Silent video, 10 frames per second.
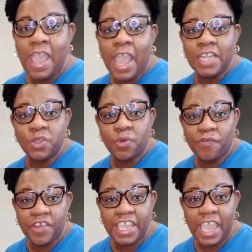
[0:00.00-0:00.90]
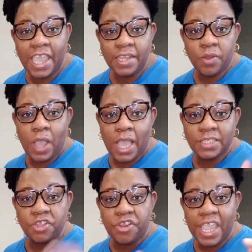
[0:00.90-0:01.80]
and don't forget, as
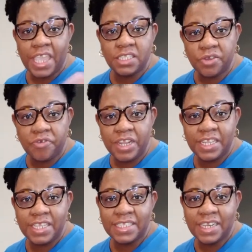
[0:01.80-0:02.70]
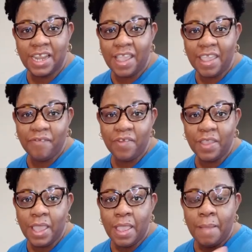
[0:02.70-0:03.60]
you're entering this live,
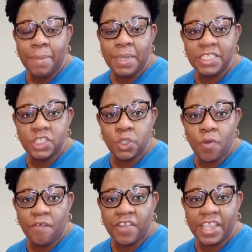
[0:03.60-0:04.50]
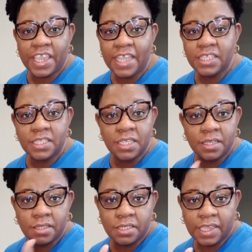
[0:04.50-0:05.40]
please don't forget
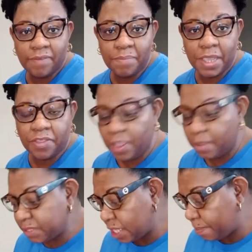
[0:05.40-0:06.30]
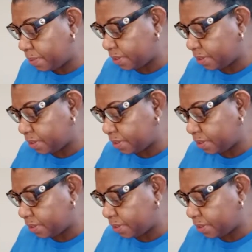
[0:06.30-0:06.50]
to give me a thumbs up.